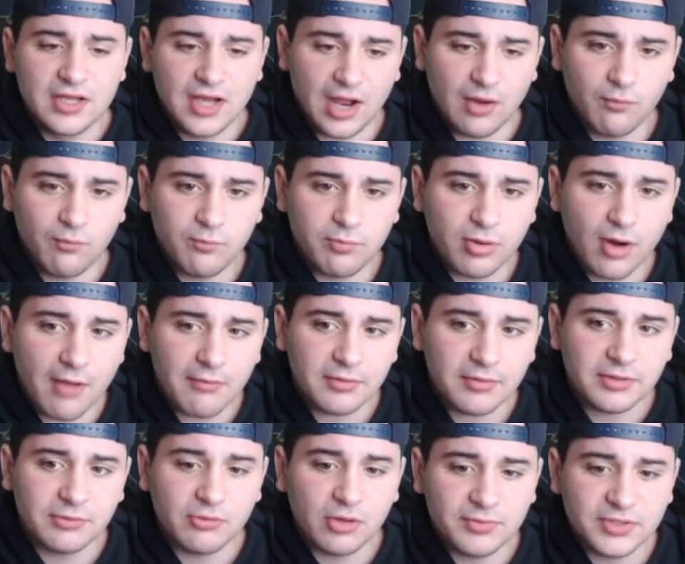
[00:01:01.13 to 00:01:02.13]
I
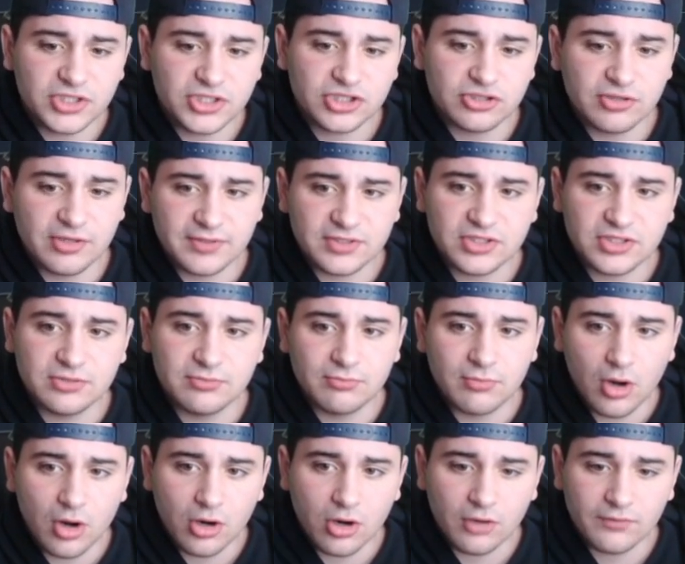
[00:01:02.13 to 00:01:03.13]
probably will be streaming
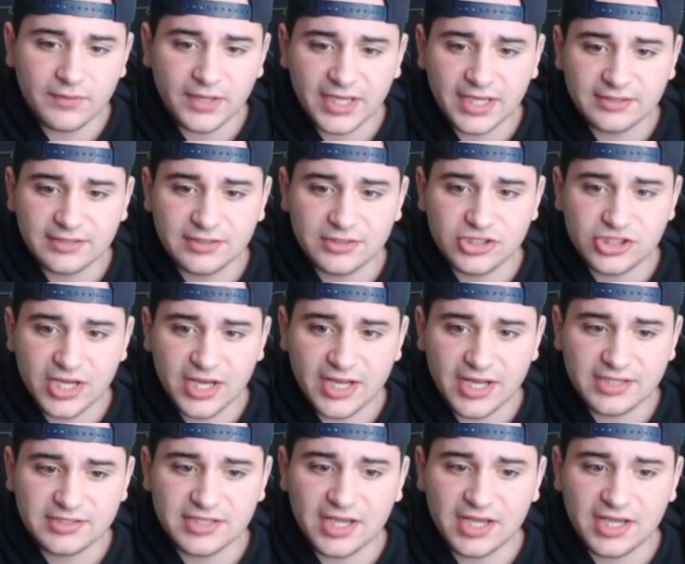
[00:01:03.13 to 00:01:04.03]
tomorrow if I get the chance.